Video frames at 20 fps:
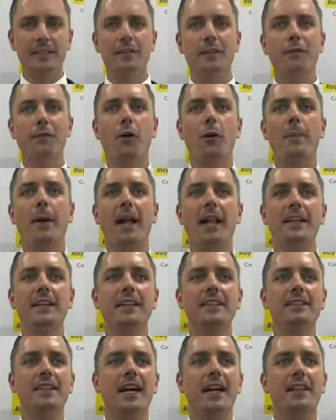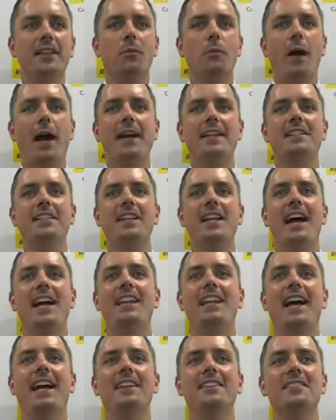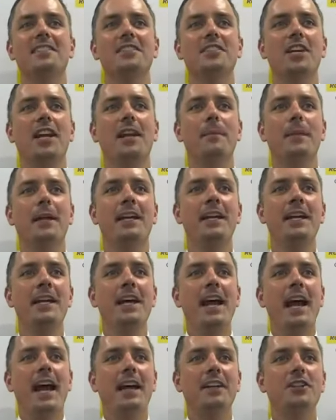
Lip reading: So that's the formalities out of the way today, ladies and gentlemen.